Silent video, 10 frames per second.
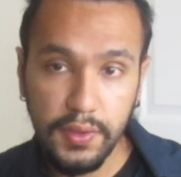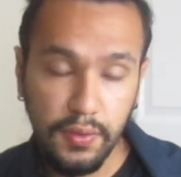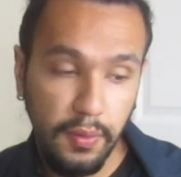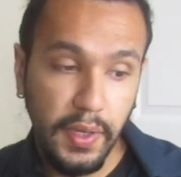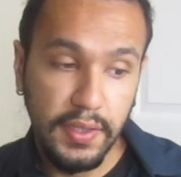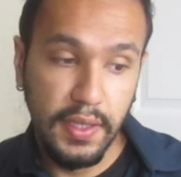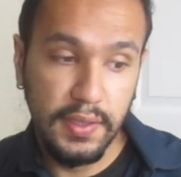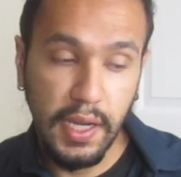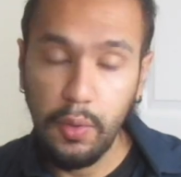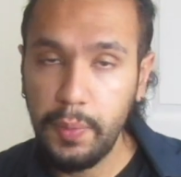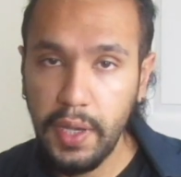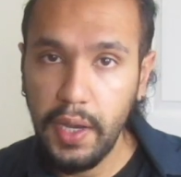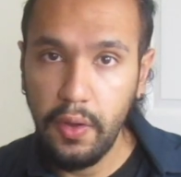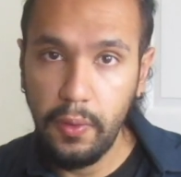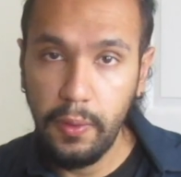so it makes sense that I would be
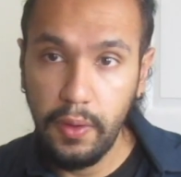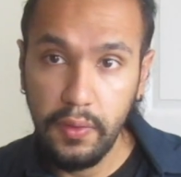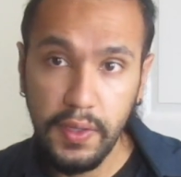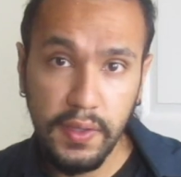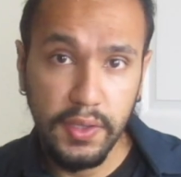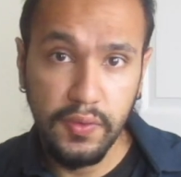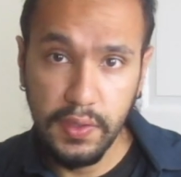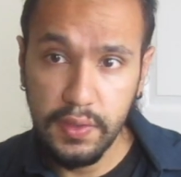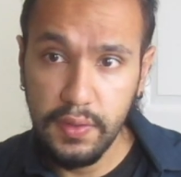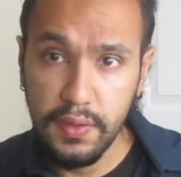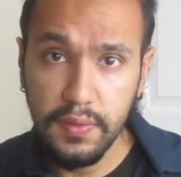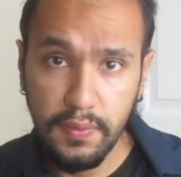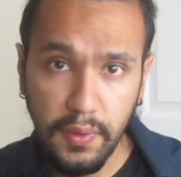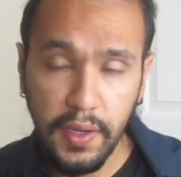higher on industriousness,